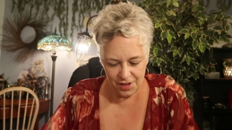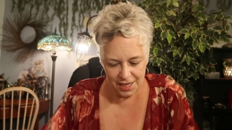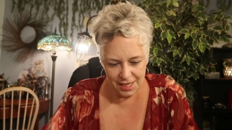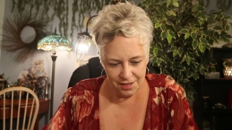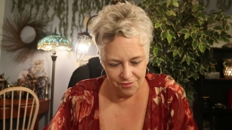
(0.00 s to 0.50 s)

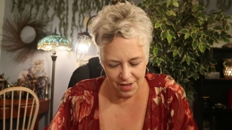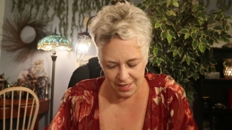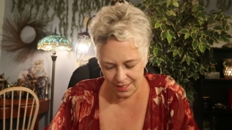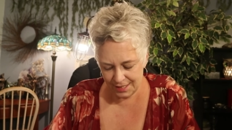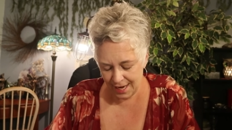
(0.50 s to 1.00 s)
faded
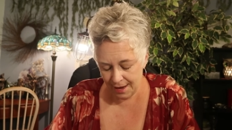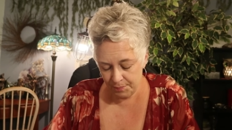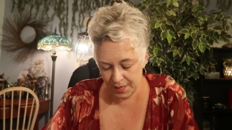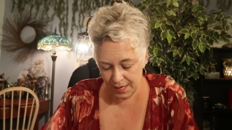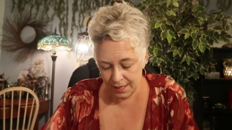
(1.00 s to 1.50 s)
events
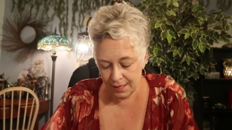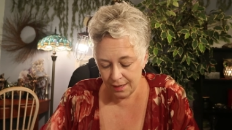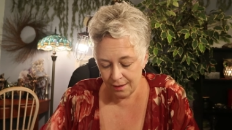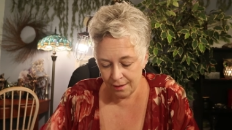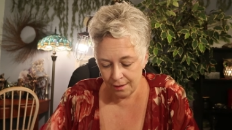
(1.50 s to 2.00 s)

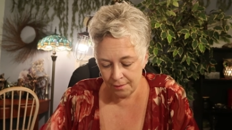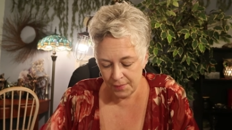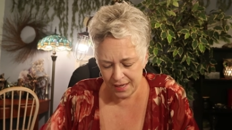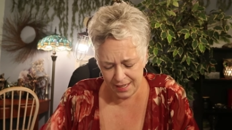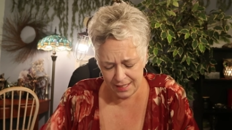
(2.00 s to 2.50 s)
happening.
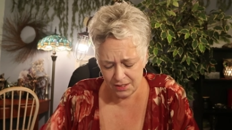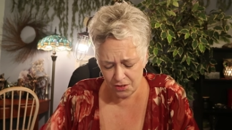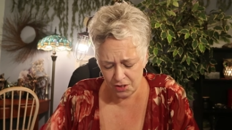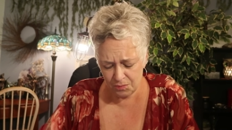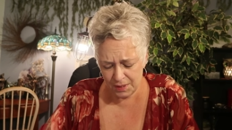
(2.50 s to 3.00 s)
Um, I guess
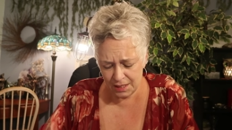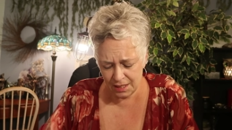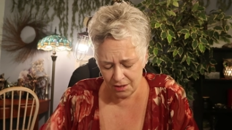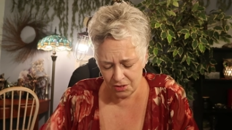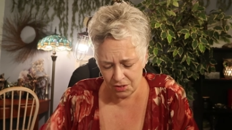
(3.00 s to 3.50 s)
there could be
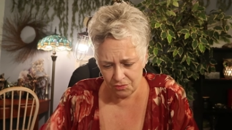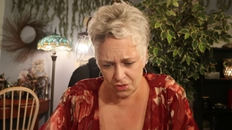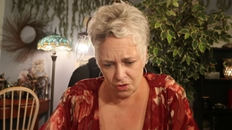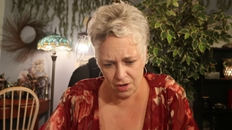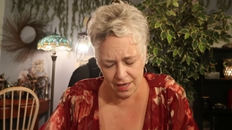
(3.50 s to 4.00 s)
tears of
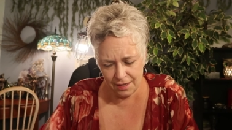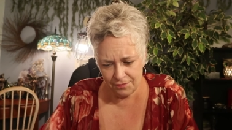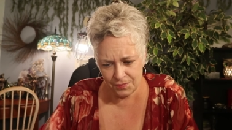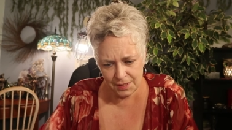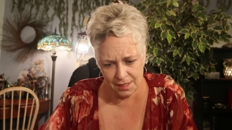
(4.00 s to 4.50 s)
joy
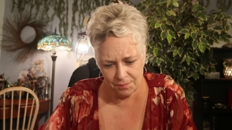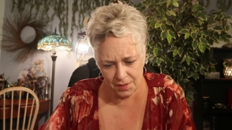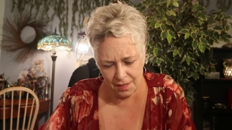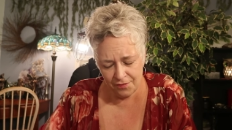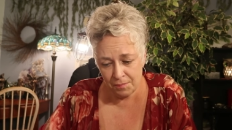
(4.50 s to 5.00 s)
if
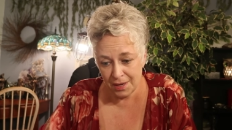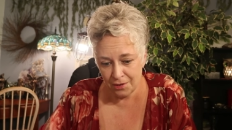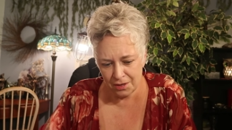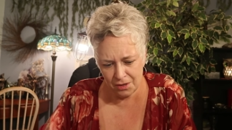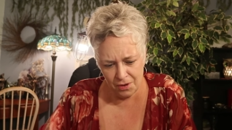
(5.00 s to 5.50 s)
something, if a
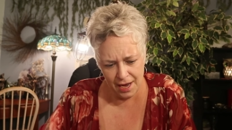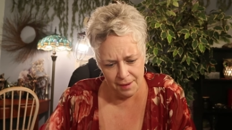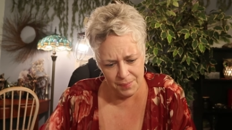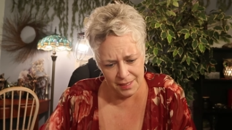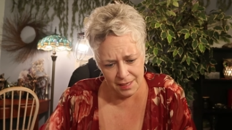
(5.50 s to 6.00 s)
miracle
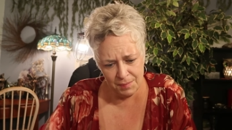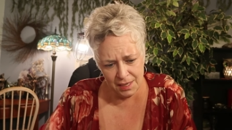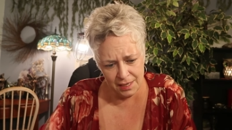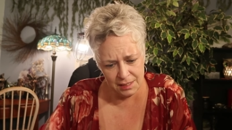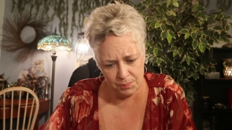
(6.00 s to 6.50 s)
happened. I
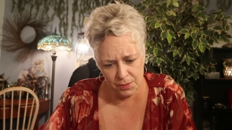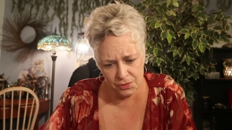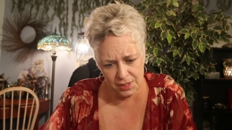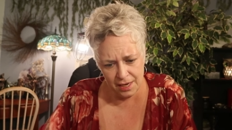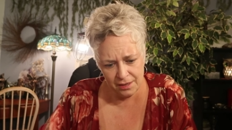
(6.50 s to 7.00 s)
mean, I
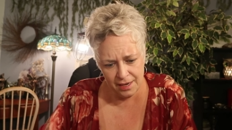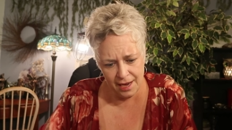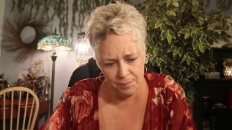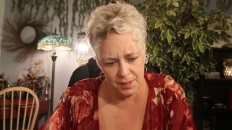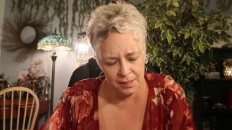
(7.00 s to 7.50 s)
suppose that could
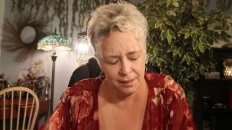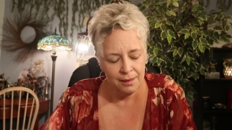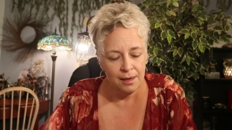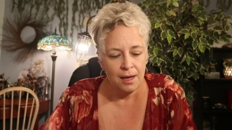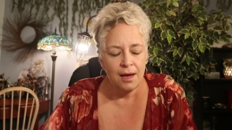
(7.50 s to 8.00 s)
happen.
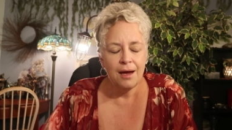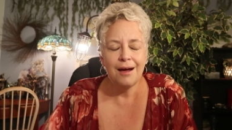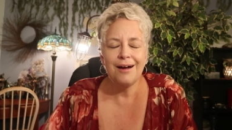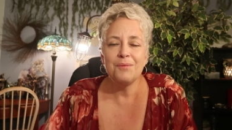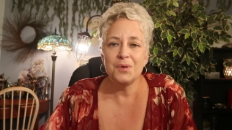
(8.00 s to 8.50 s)

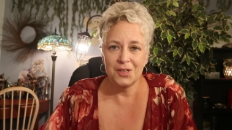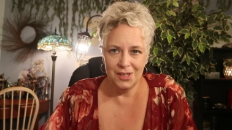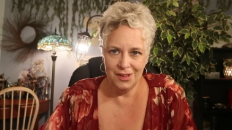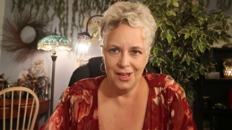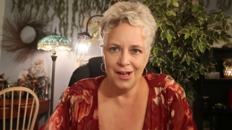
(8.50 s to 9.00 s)
Um,
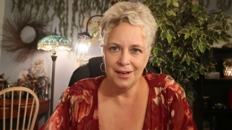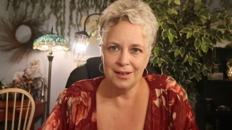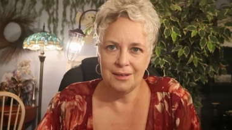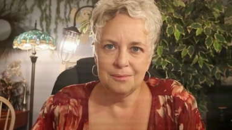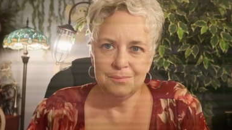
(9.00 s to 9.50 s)
good luck.